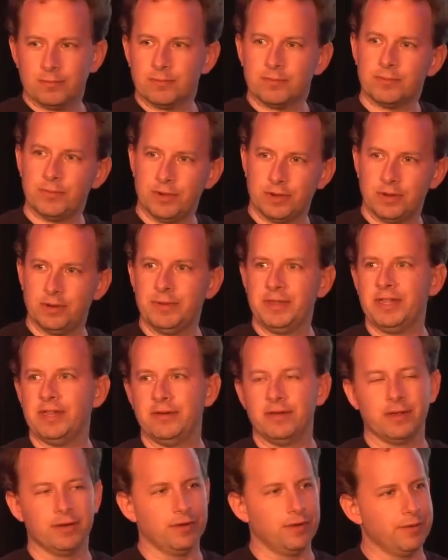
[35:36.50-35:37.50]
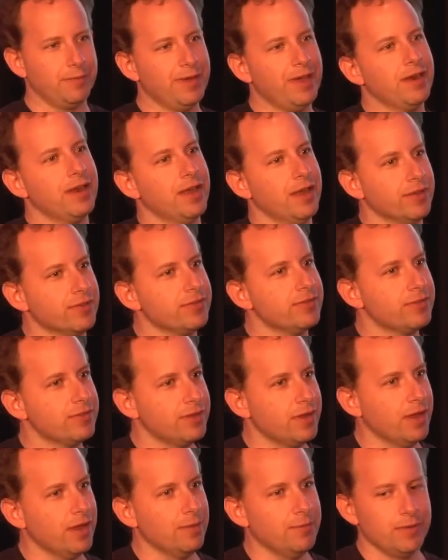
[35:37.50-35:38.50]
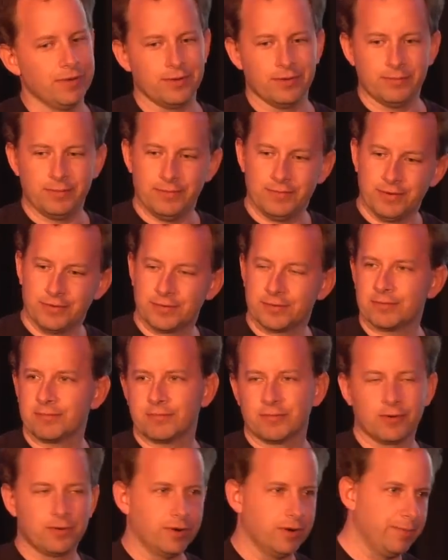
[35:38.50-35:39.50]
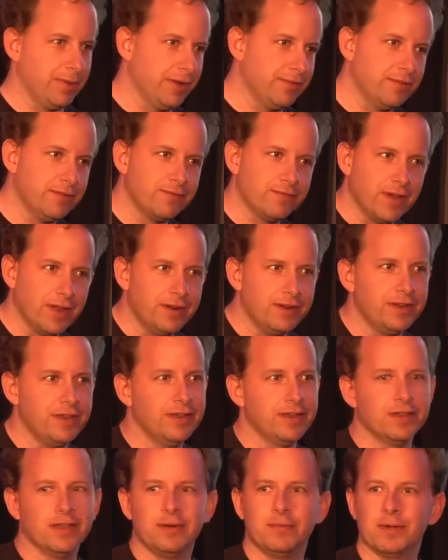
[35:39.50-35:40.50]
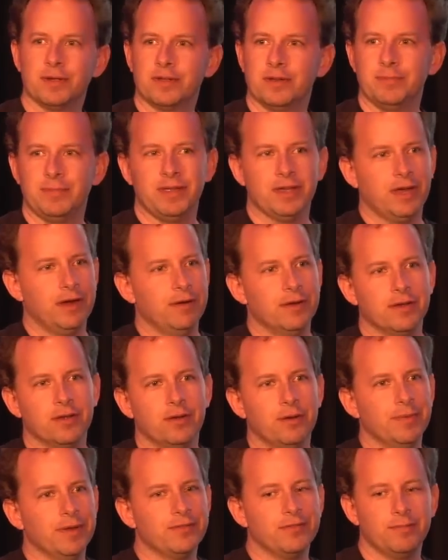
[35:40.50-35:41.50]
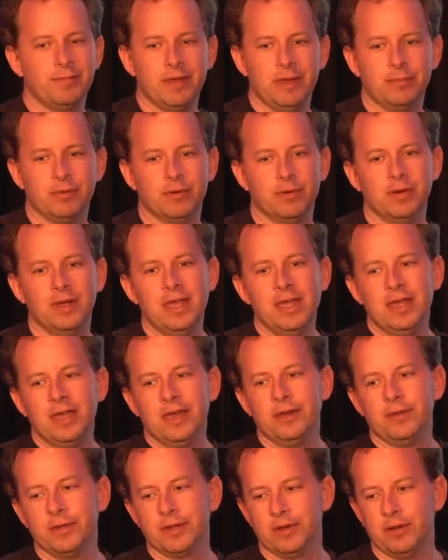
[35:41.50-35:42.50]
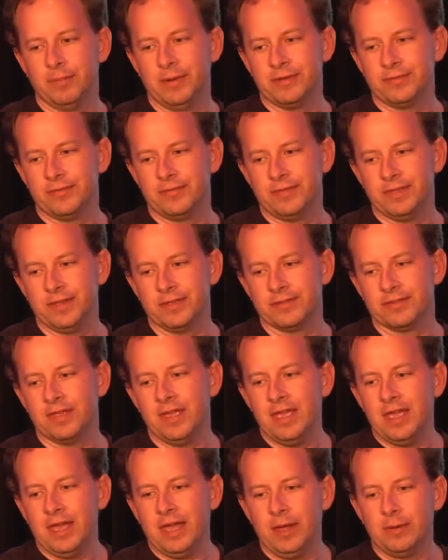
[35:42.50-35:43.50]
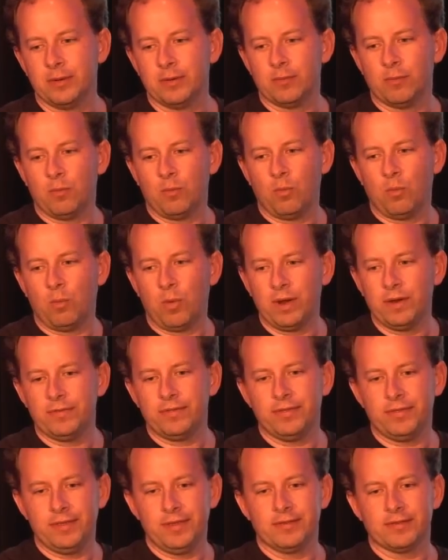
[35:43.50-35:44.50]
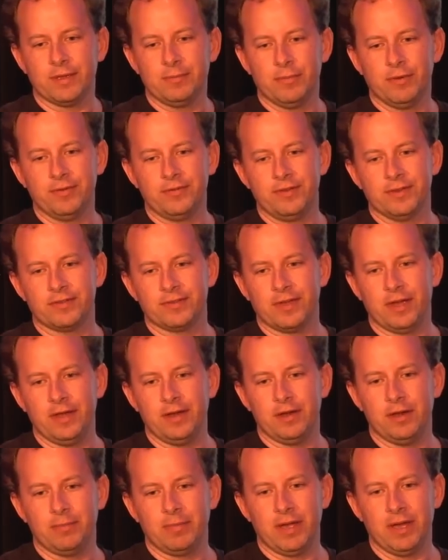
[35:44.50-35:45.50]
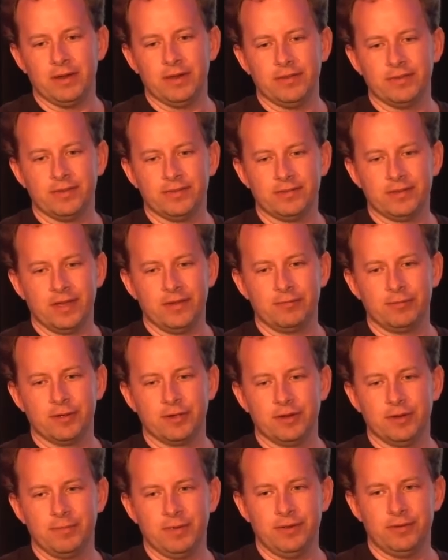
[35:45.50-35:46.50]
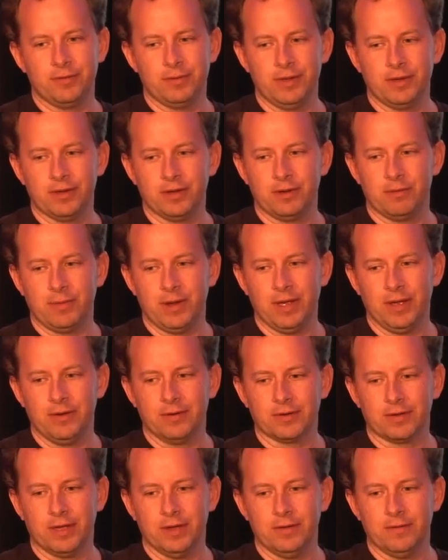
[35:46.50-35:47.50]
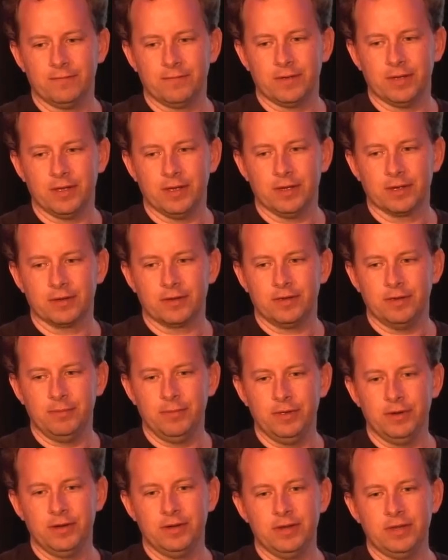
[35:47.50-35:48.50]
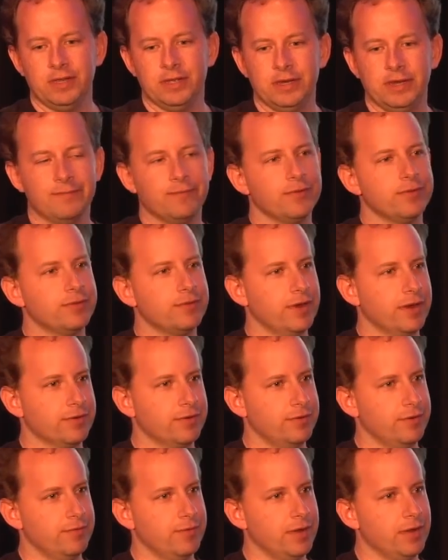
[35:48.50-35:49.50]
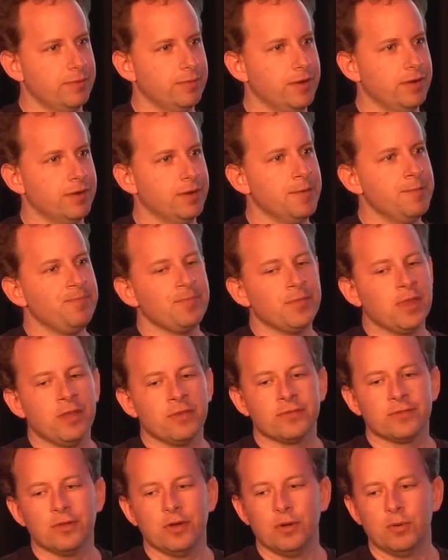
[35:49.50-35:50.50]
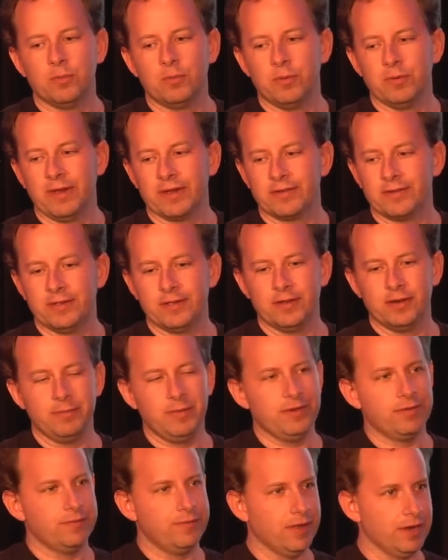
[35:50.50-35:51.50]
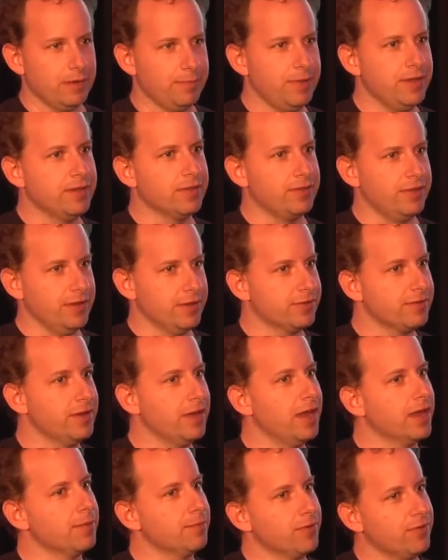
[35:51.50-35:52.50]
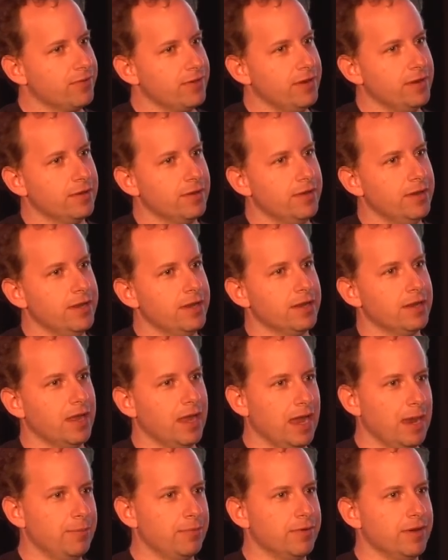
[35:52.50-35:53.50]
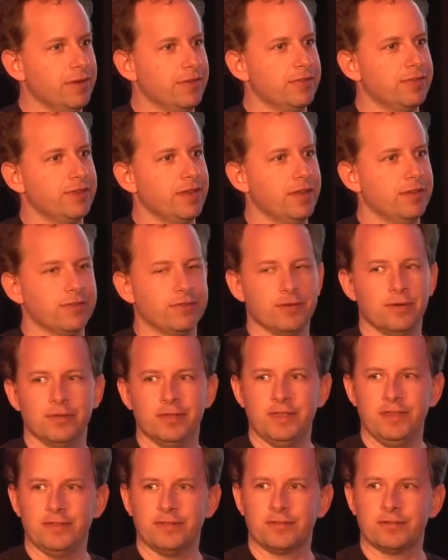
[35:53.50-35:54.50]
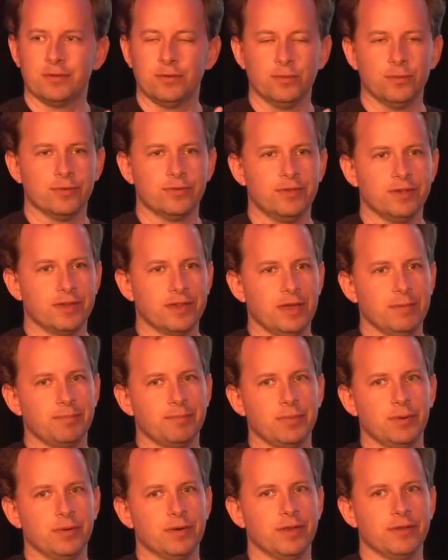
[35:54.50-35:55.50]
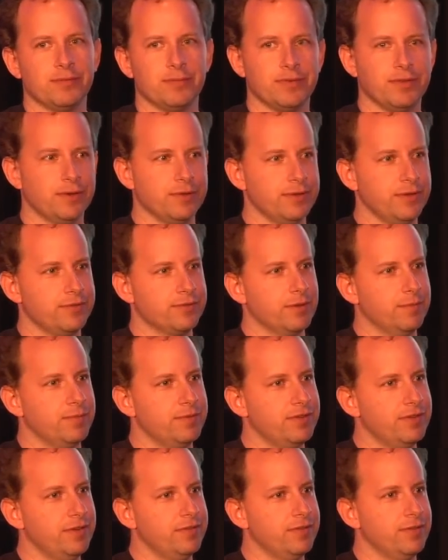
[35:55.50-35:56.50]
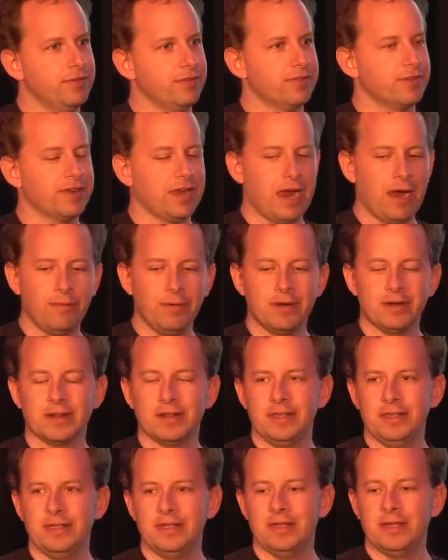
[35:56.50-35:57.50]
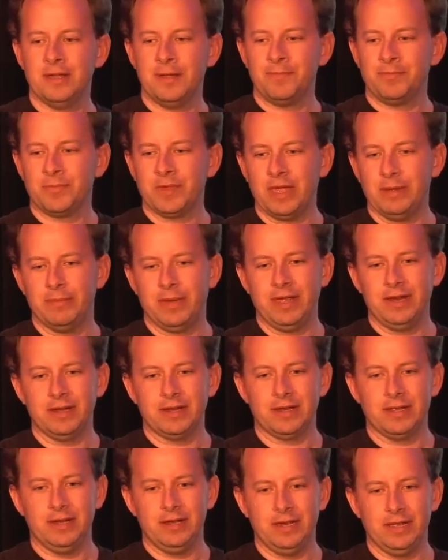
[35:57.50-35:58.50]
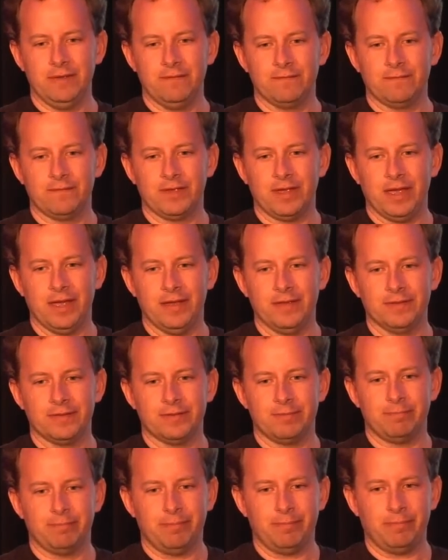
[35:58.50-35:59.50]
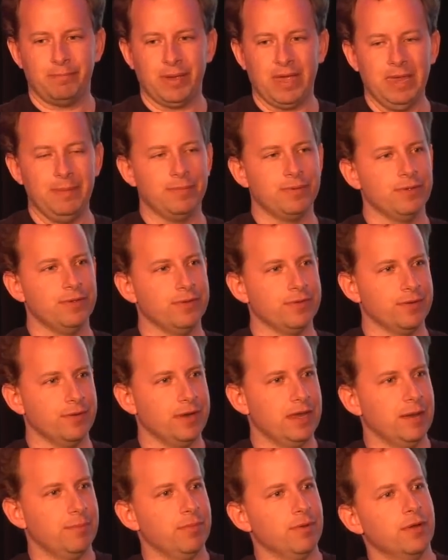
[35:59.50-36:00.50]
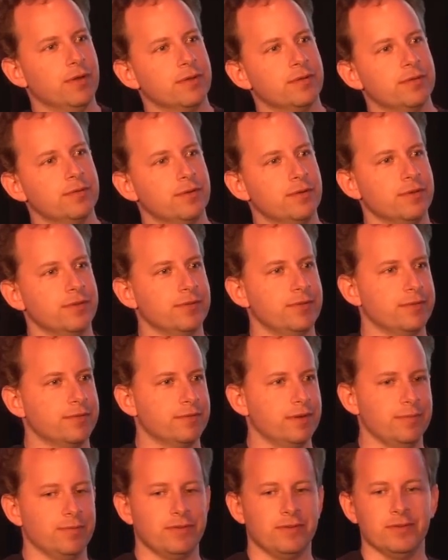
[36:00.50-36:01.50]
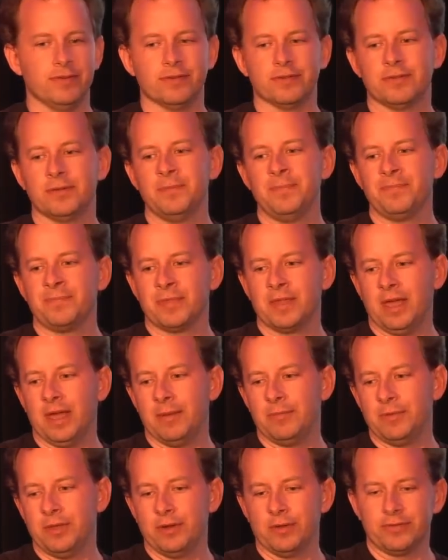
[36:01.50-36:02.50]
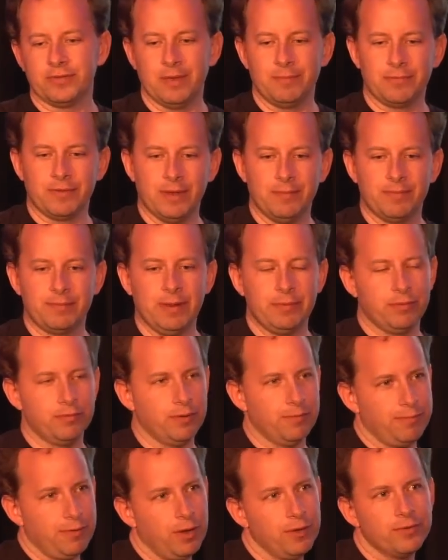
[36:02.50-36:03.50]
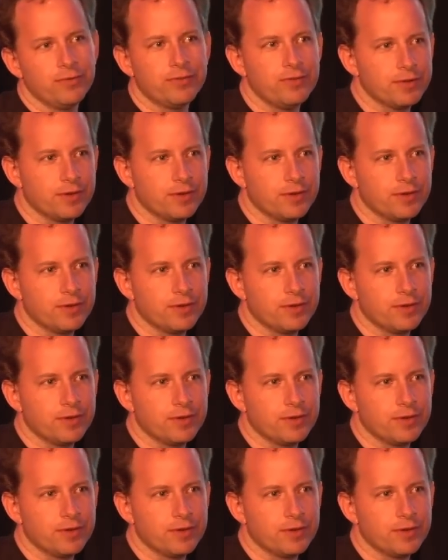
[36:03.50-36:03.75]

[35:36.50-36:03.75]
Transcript: you're going to be hearing a lot about us um, because we've just got a bunch of funding and we're going to be hiring a whole bunch of people and doing a whole bunch of things. And one of the things I'm most excited about is the stuff we're going to be doing around kind of uh, community and infrastructure development. So we're actually going to be developing things like machine learning libraries. And so these tools that get built as a result of these competitions, currently they mainly live as papers on our blog or as descriptions. Um, you know, sometimes people will post the